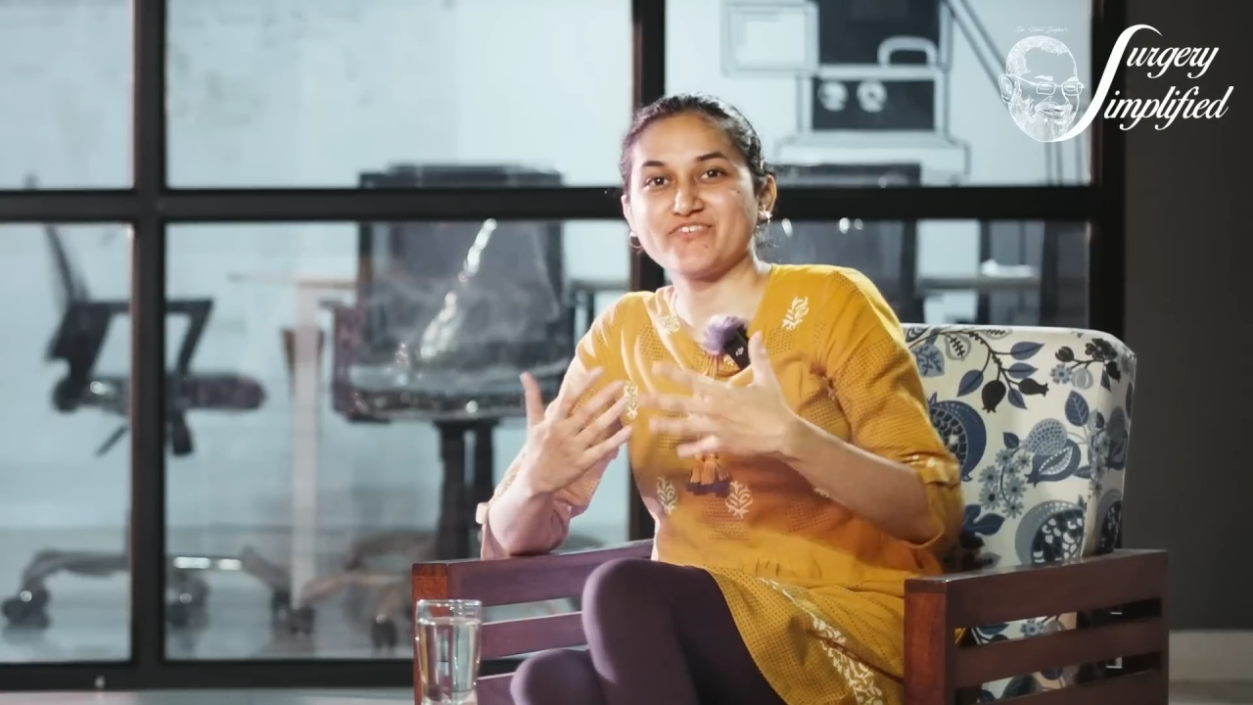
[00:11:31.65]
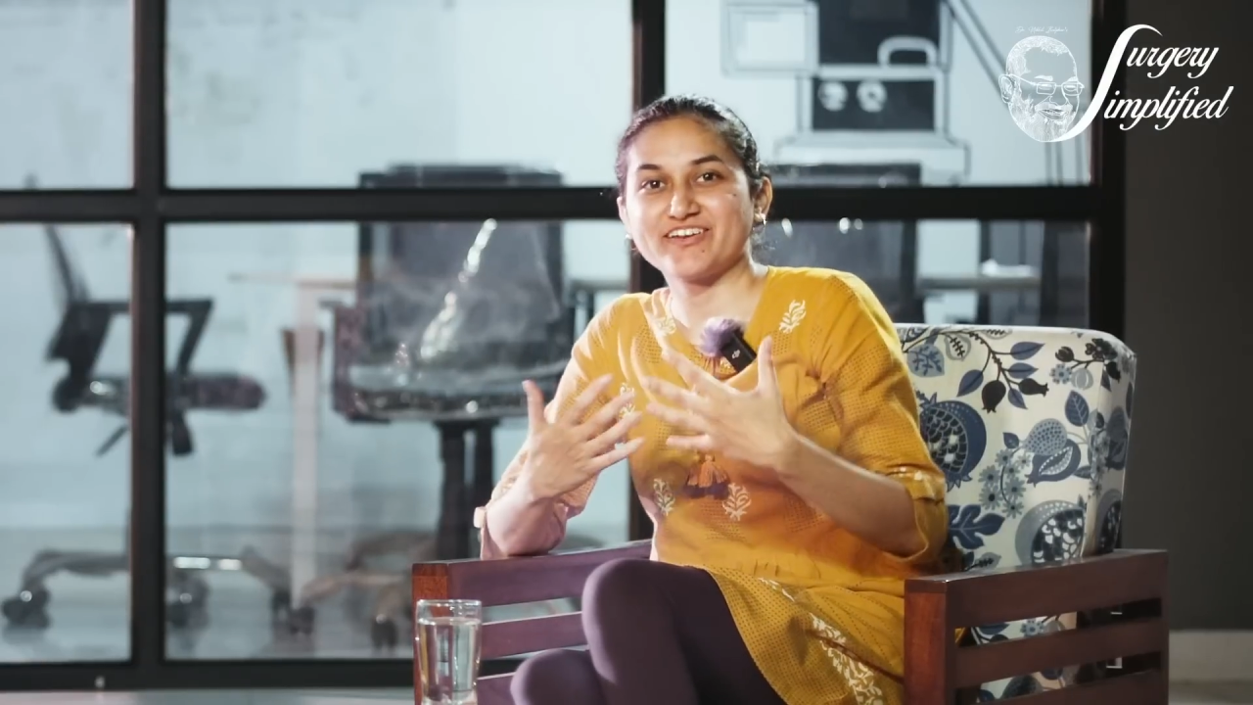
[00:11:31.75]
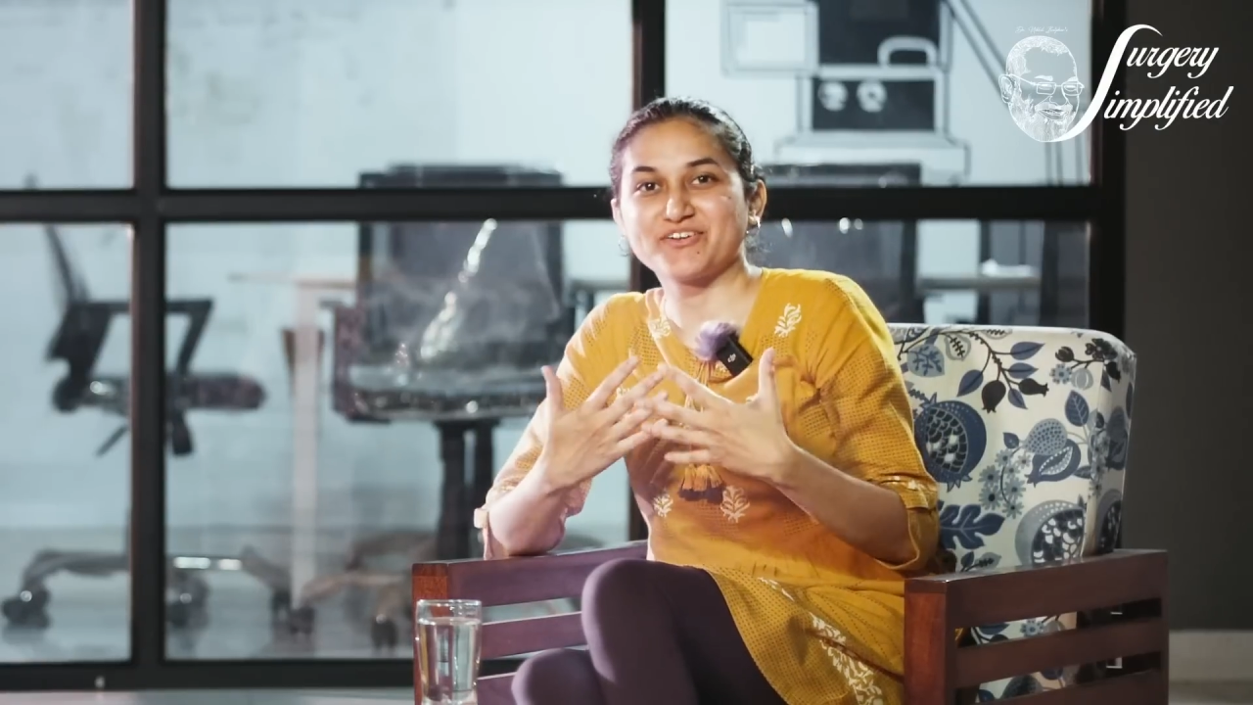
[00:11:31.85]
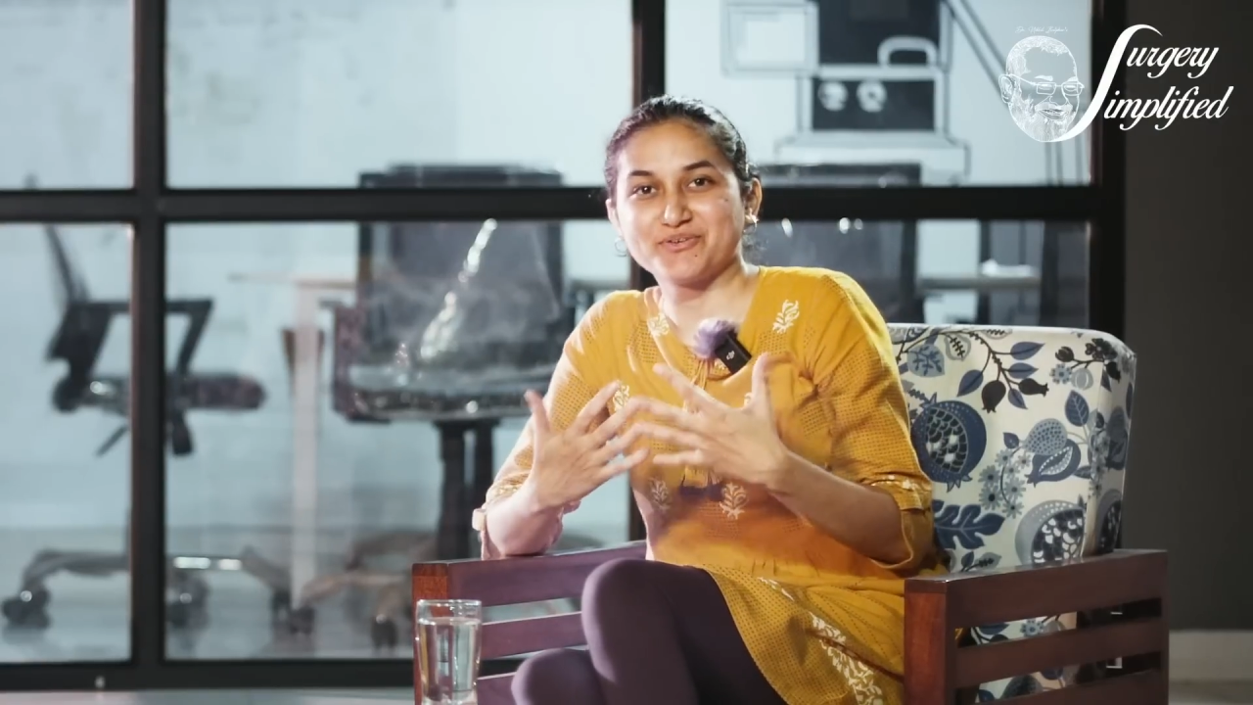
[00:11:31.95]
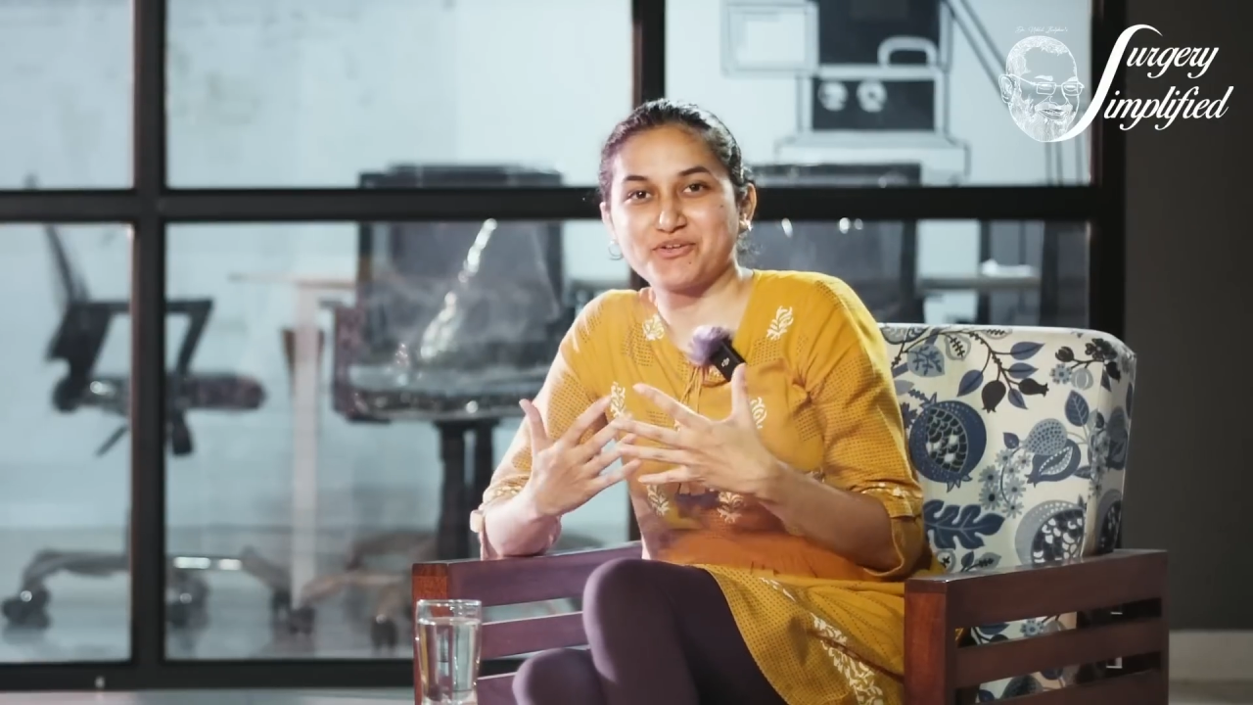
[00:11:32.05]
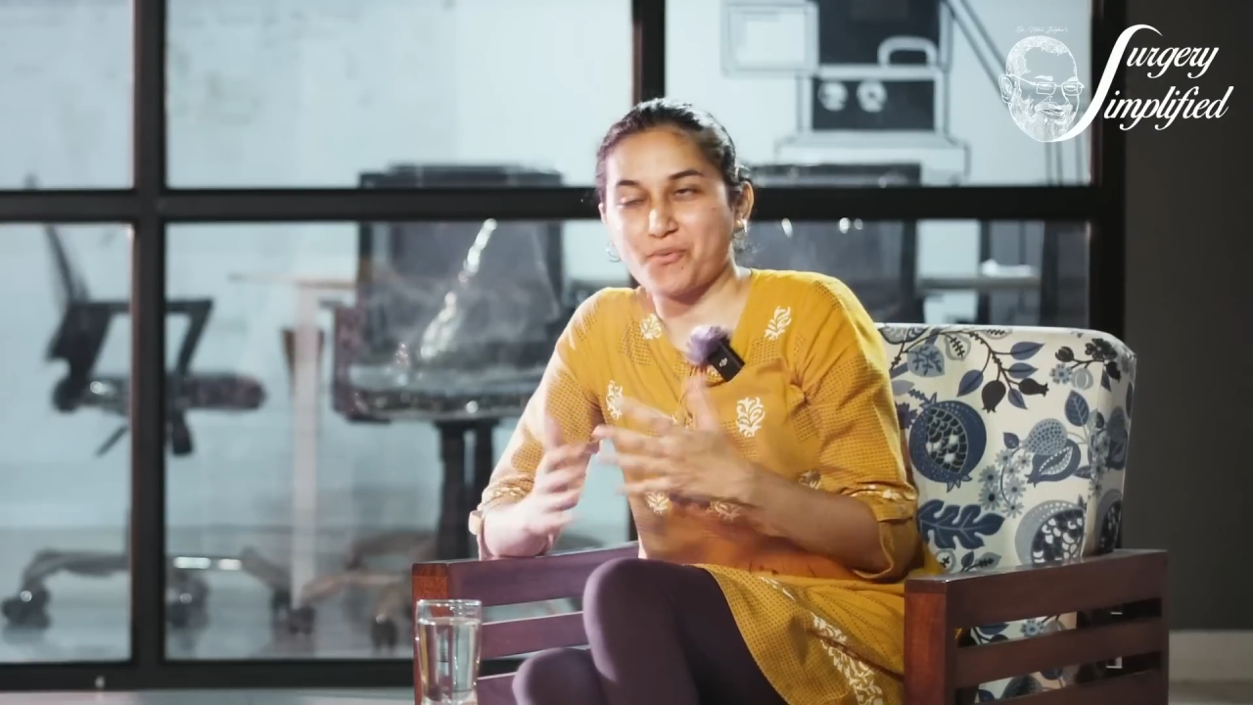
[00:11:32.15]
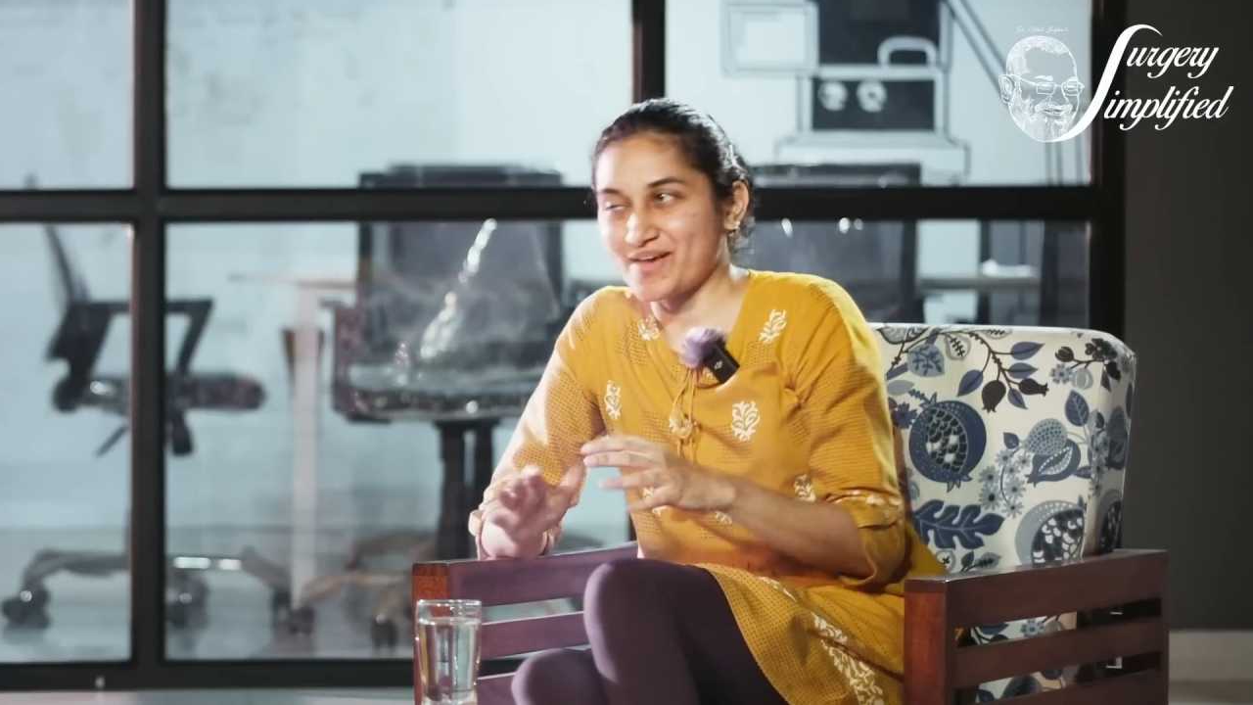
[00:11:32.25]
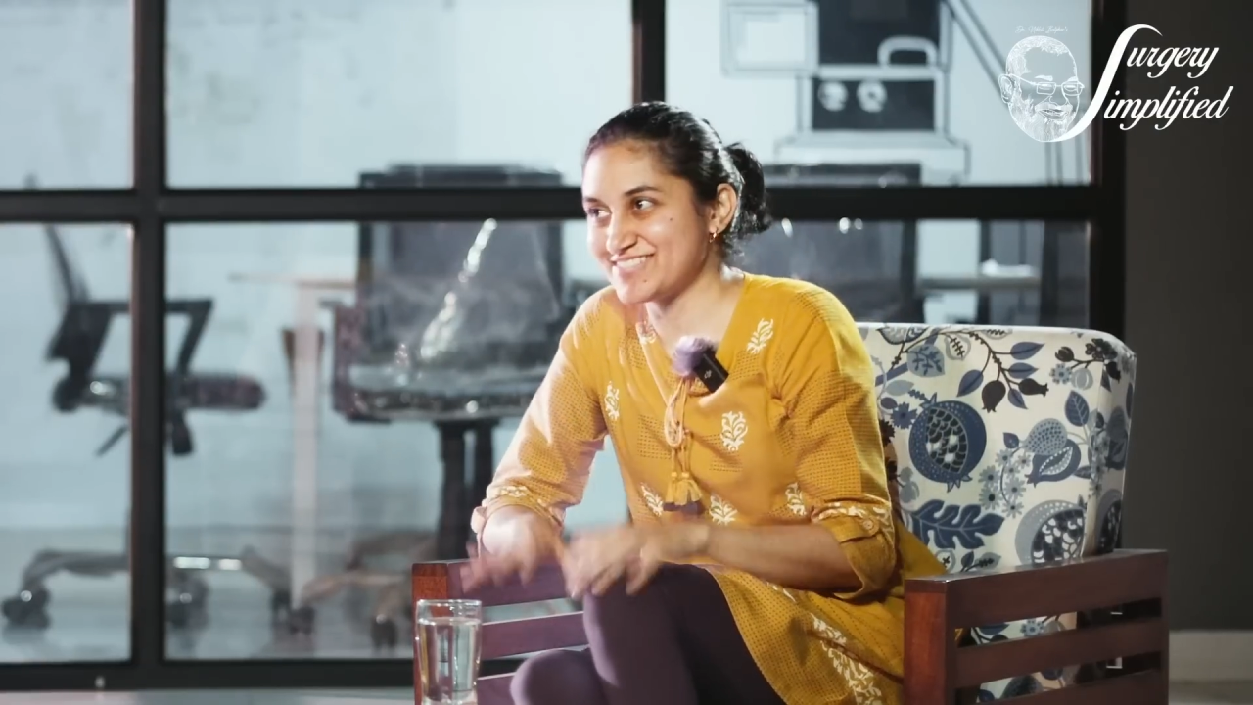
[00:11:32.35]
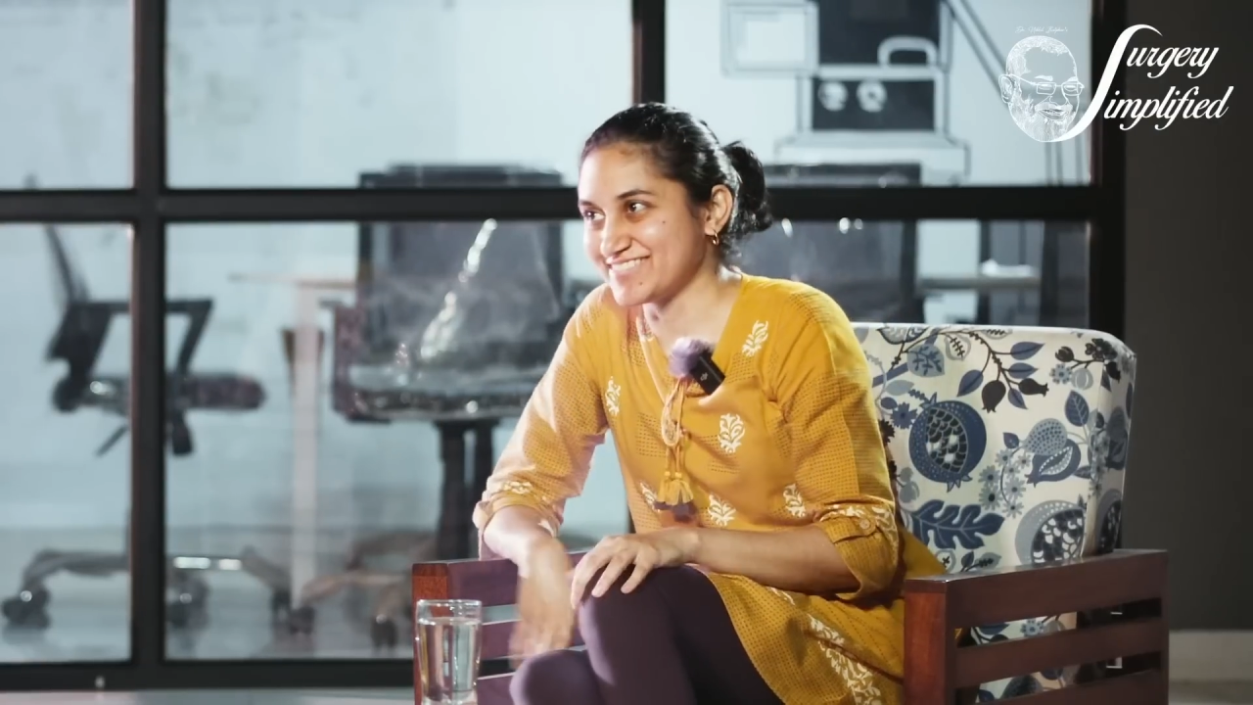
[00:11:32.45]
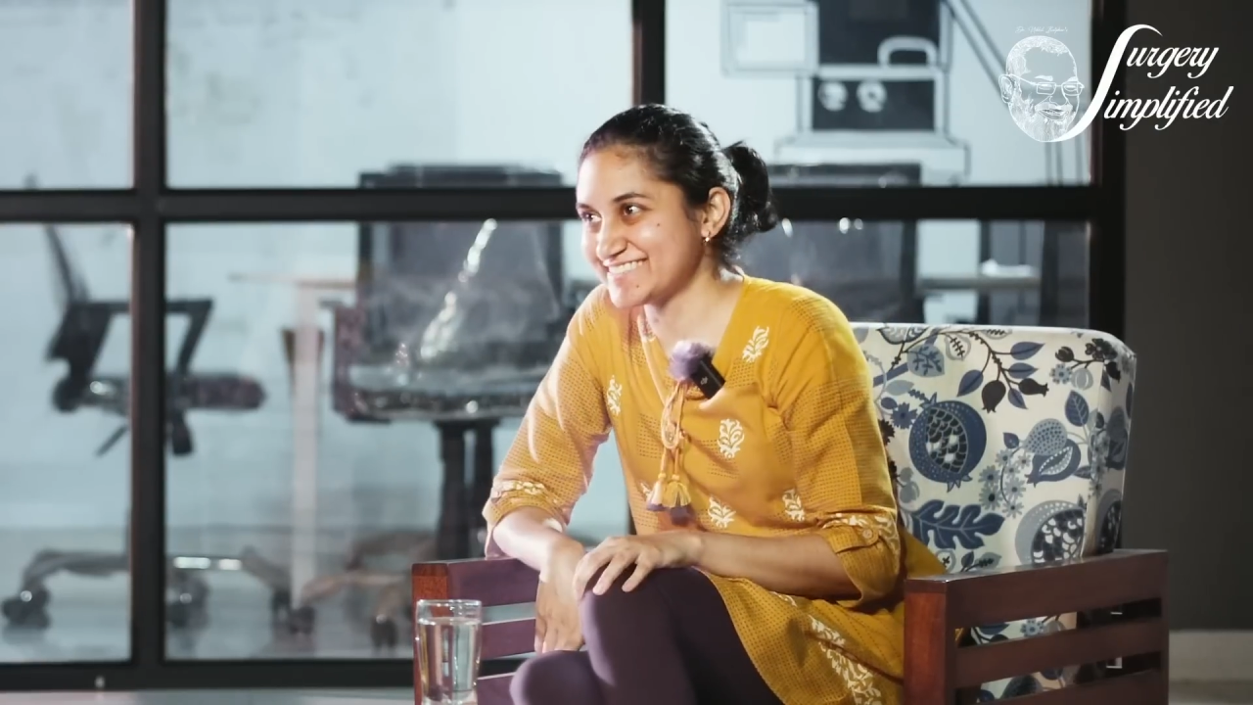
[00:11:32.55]
very good
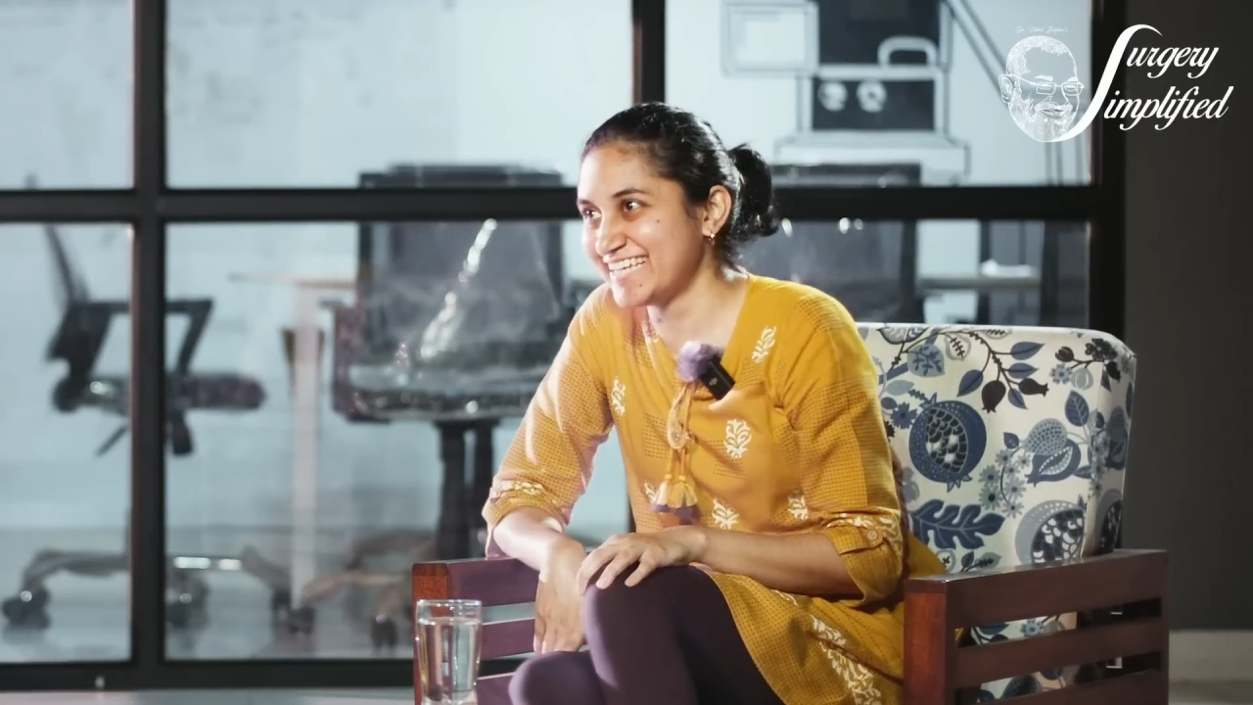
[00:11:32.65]
questions.